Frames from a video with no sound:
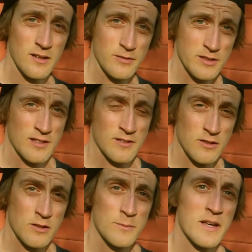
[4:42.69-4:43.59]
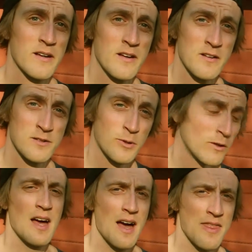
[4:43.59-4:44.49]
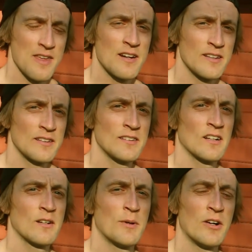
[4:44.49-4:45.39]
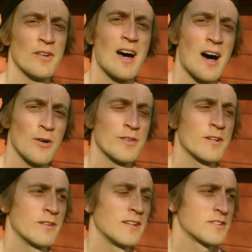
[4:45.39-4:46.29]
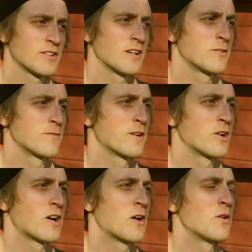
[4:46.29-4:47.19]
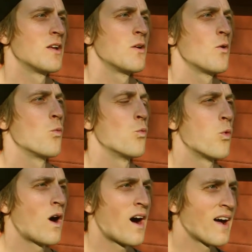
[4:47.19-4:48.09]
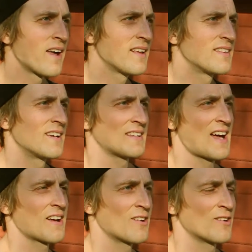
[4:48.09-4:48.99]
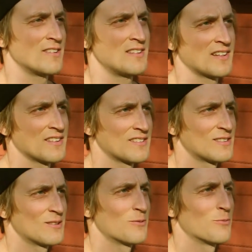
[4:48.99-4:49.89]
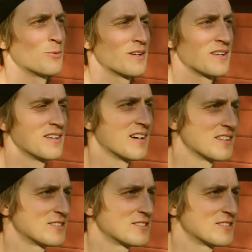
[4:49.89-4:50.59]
Christian Sorum and Anders Moll, and there they talk about how they really tried to figure out why the attacker does what he does.